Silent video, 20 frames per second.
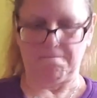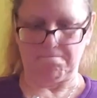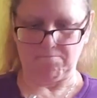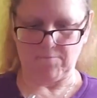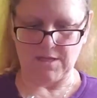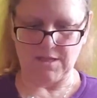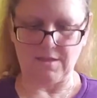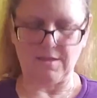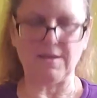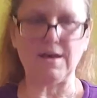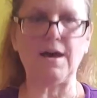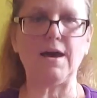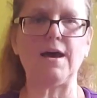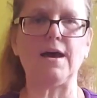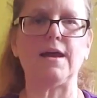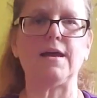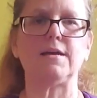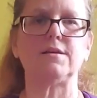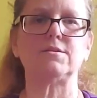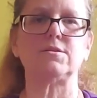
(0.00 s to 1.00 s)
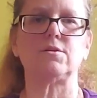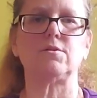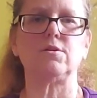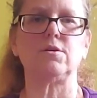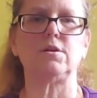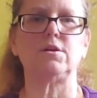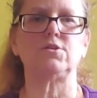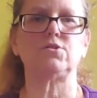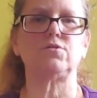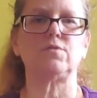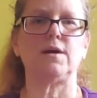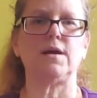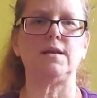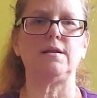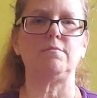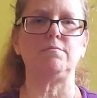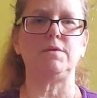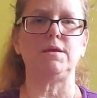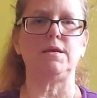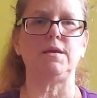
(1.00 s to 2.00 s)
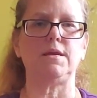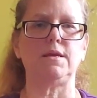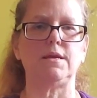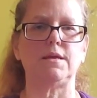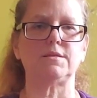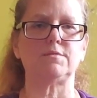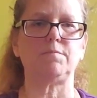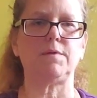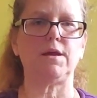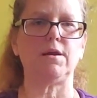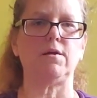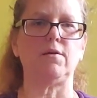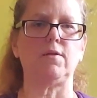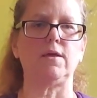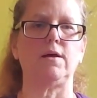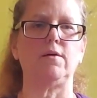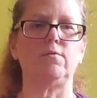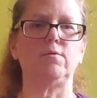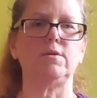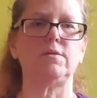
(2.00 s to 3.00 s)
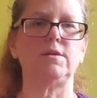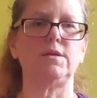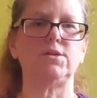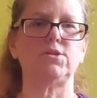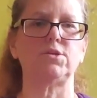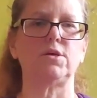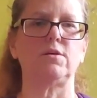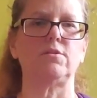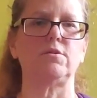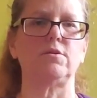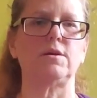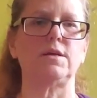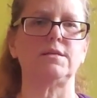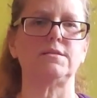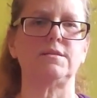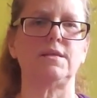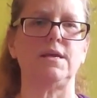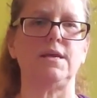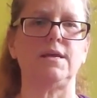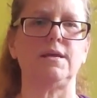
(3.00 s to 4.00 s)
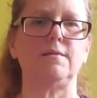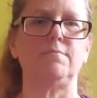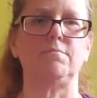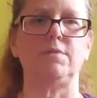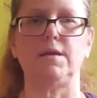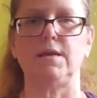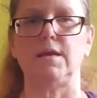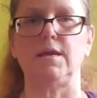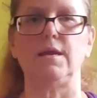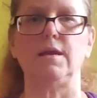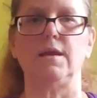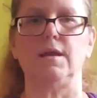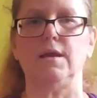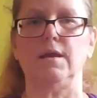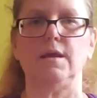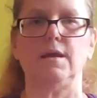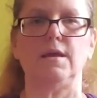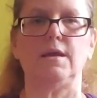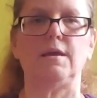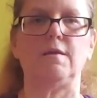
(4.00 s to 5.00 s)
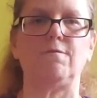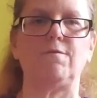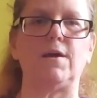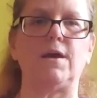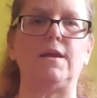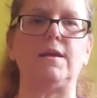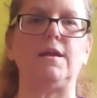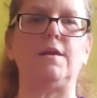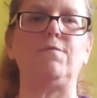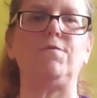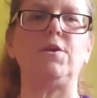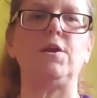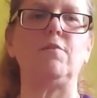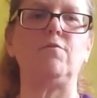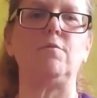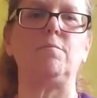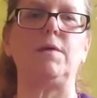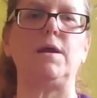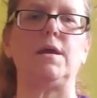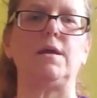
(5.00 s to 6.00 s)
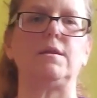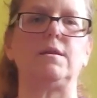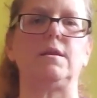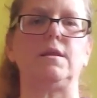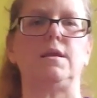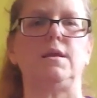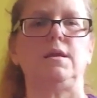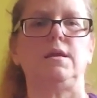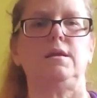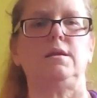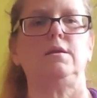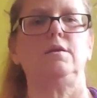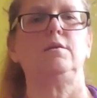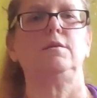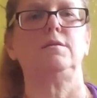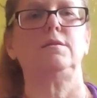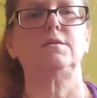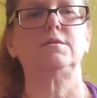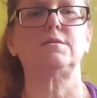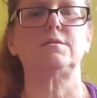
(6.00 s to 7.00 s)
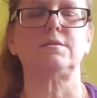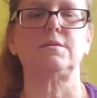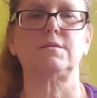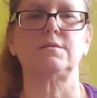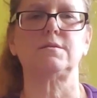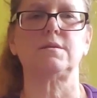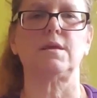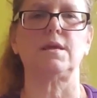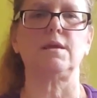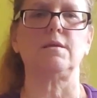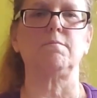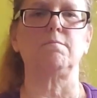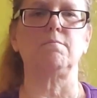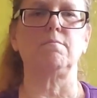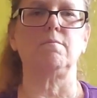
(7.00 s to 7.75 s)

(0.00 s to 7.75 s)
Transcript: My thighs are going to try to be as parallel with each other as they can be. If you have a bad knee, this leg,